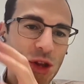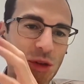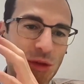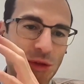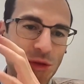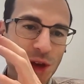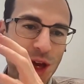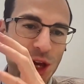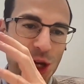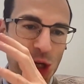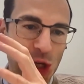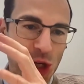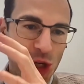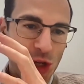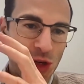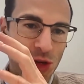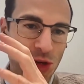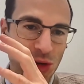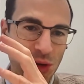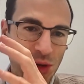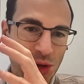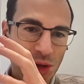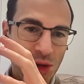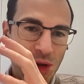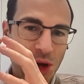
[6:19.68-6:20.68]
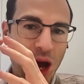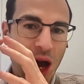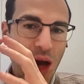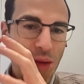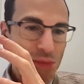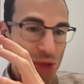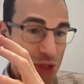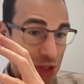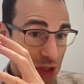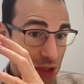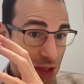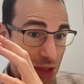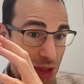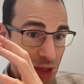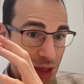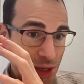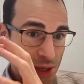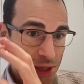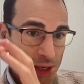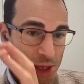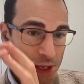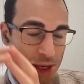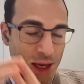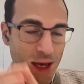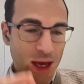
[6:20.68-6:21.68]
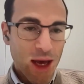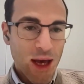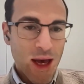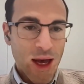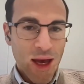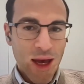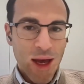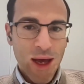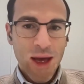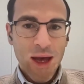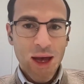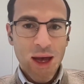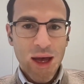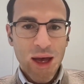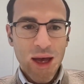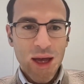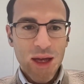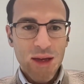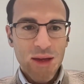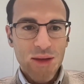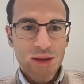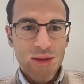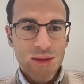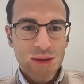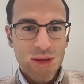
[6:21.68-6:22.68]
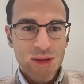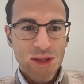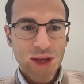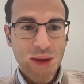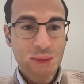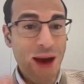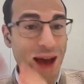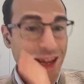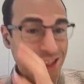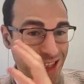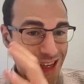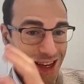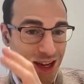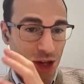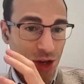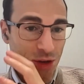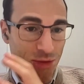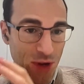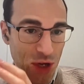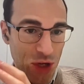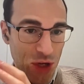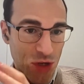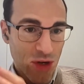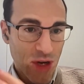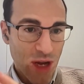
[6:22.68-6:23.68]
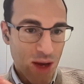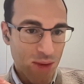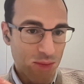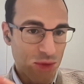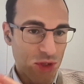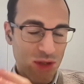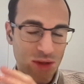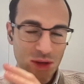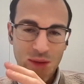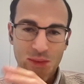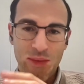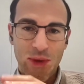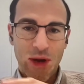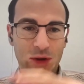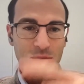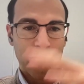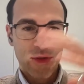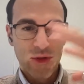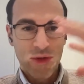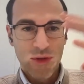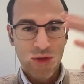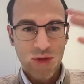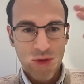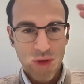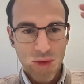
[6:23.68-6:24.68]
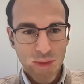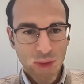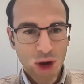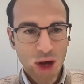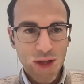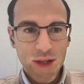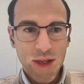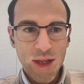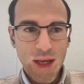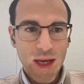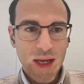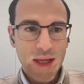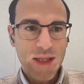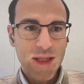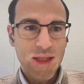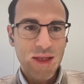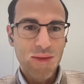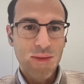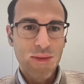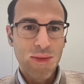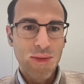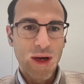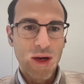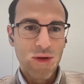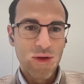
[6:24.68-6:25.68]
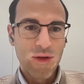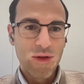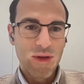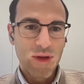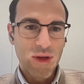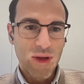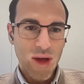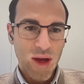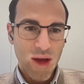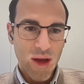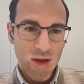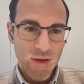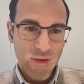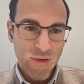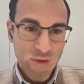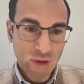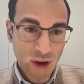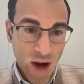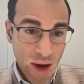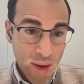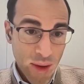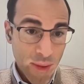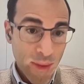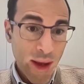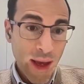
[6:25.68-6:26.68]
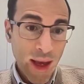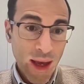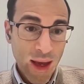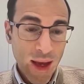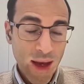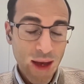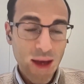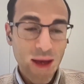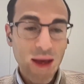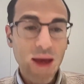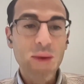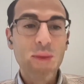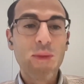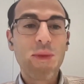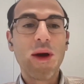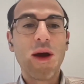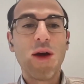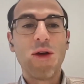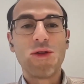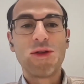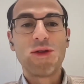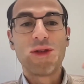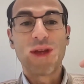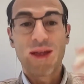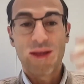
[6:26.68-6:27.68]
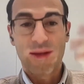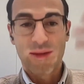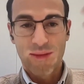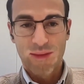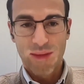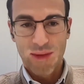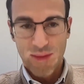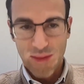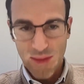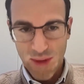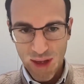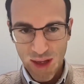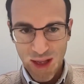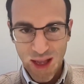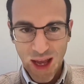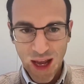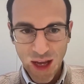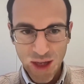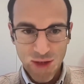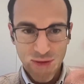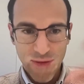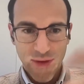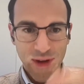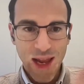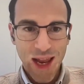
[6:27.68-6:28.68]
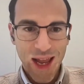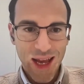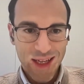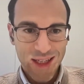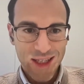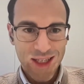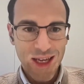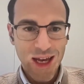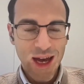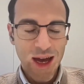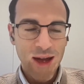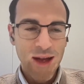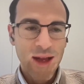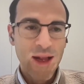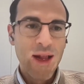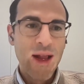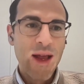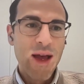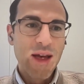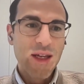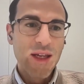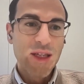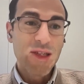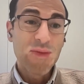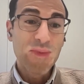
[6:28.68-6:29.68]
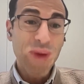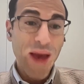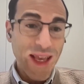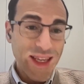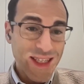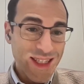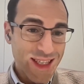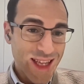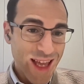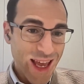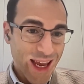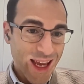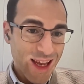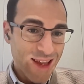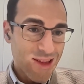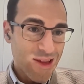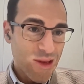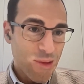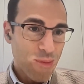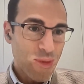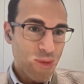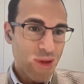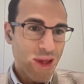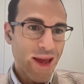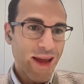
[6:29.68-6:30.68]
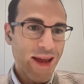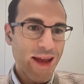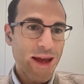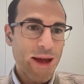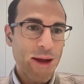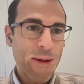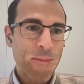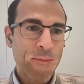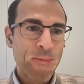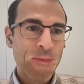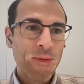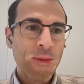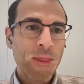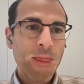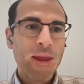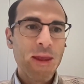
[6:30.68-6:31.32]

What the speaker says: innovation hubs, uh, thematic innovation hubs about robotics, about farming, about, as in the case of Galaxia, space tech and deep tech,